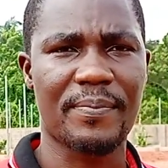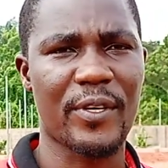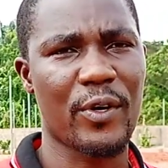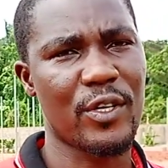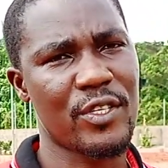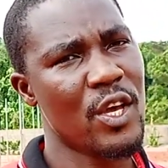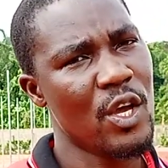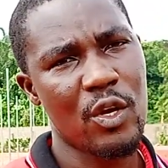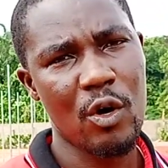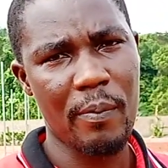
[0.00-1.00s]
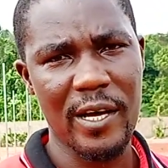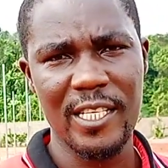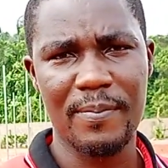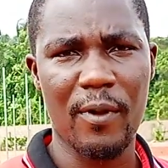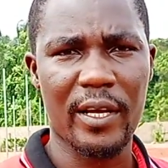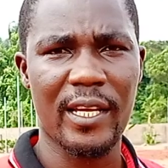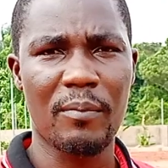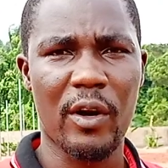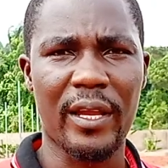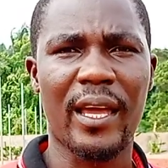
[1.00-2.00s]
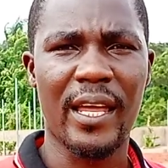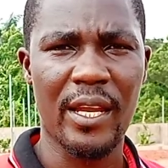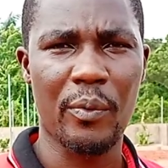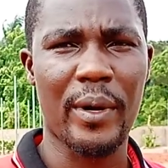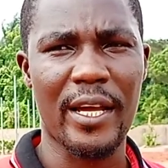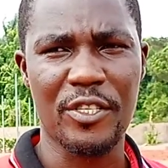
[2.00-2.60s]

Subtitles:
because nobody's blocking money anywhere.